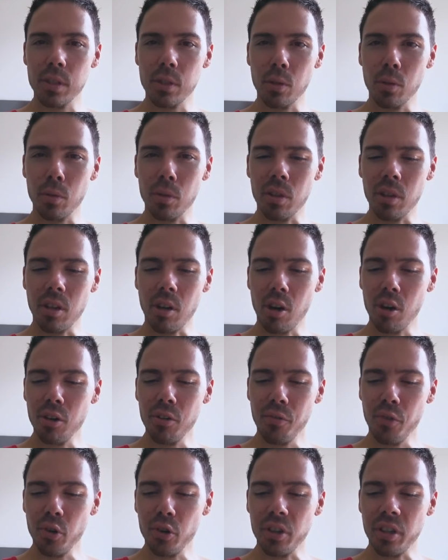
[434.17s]
So the
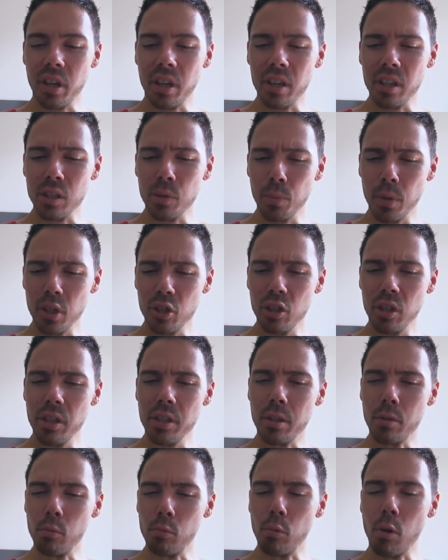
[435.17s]
carnivore diet,
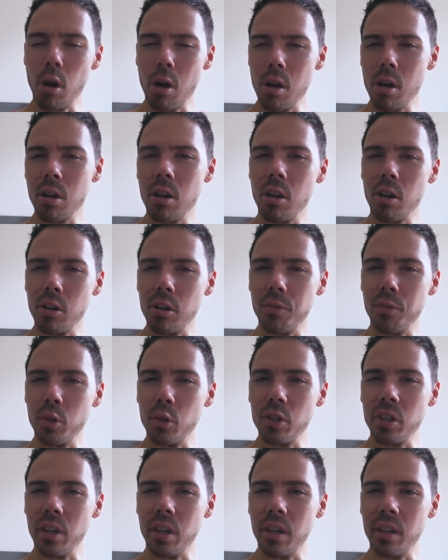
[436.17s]
especially the raw
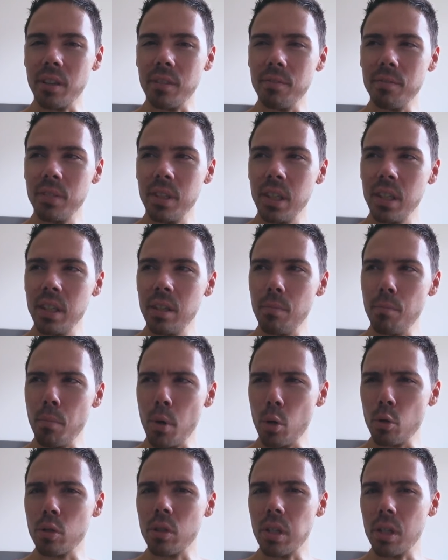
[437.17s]
carnivore diet,
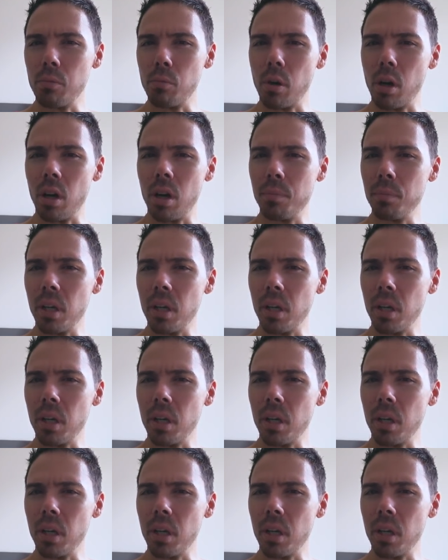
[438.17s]
mostly raw.